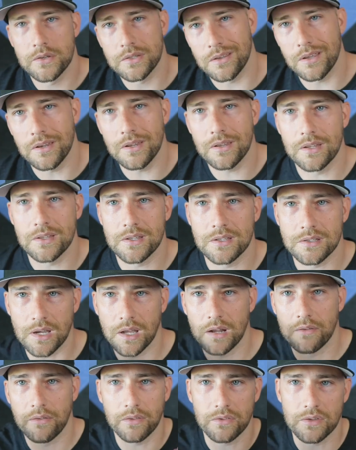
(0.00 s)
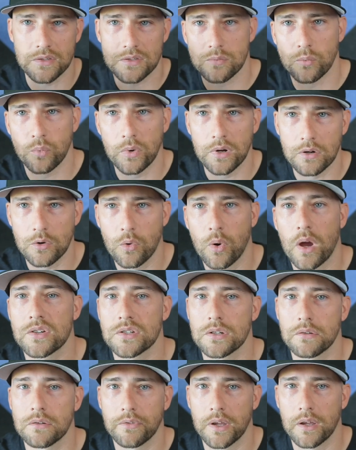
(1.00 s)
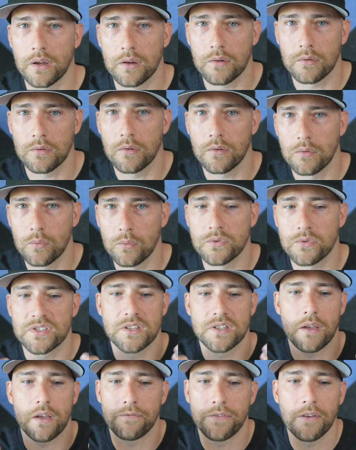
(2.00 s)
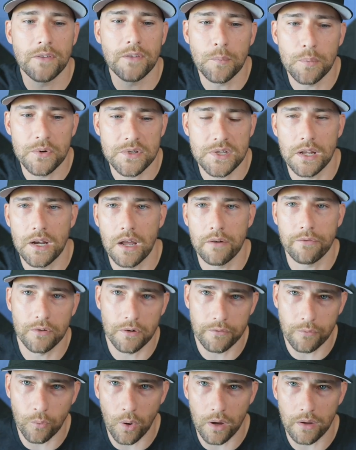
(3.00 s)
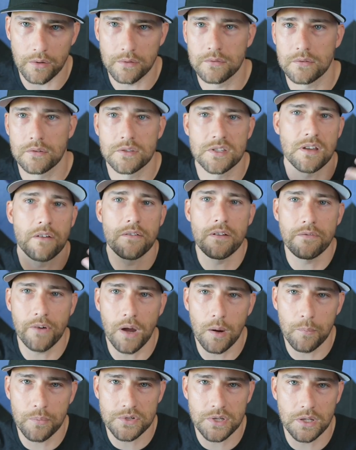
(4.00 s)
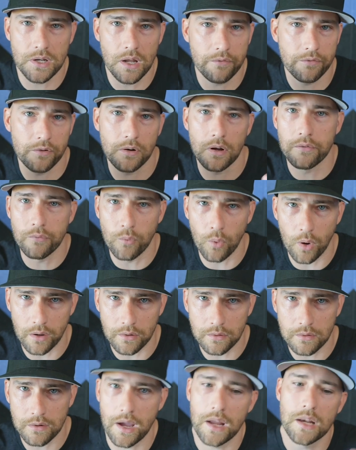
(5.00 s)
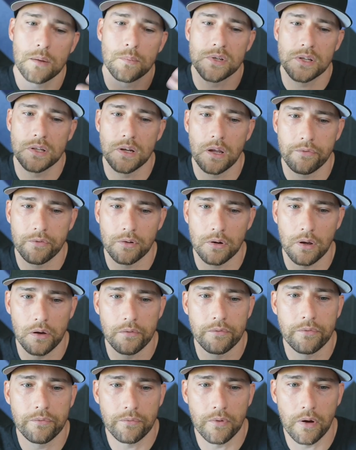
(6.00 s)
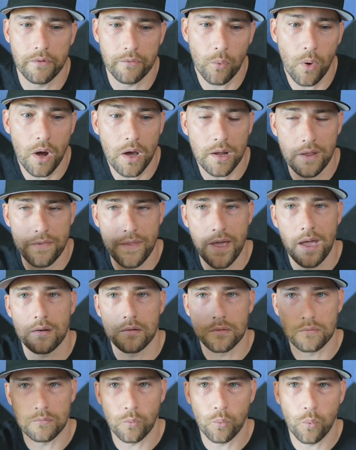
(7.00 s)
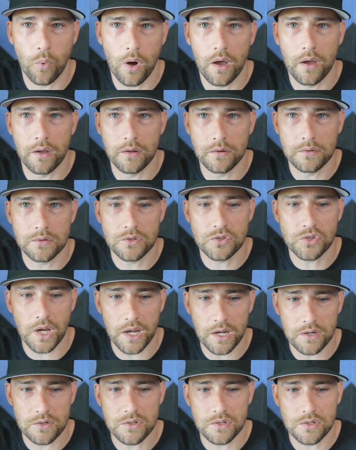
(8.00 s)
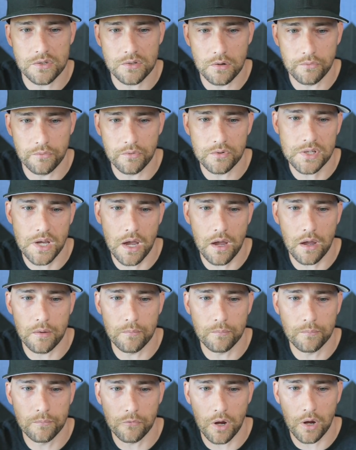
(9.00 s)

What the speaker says: So then it's kind of like this weird question of like, set 50% effort of what? 75% effort of what? 90% effort of what? And that what changes over time,